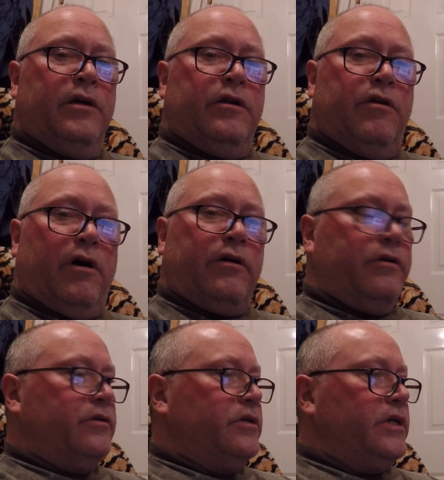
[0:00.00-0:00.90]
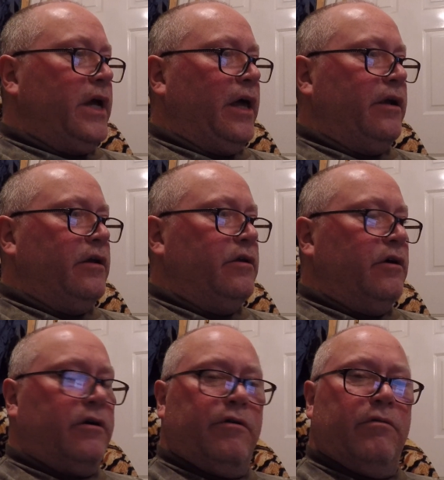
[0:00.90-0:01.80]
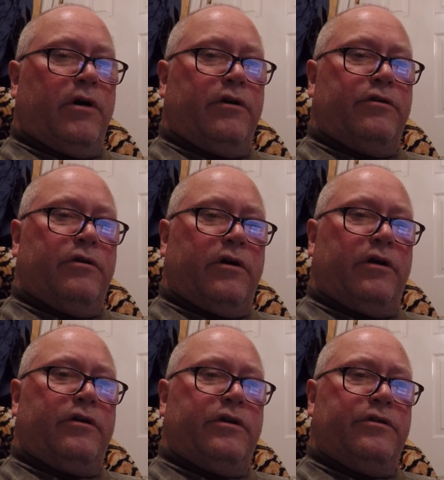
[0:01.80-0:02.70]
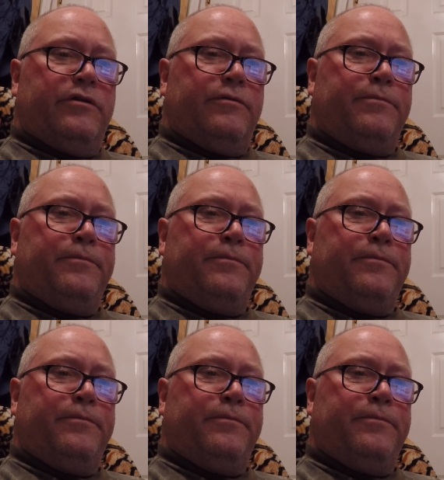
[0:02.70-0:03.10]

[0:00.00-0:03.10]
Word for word: doctors in Canada, Dr. Roger Hodgkinson,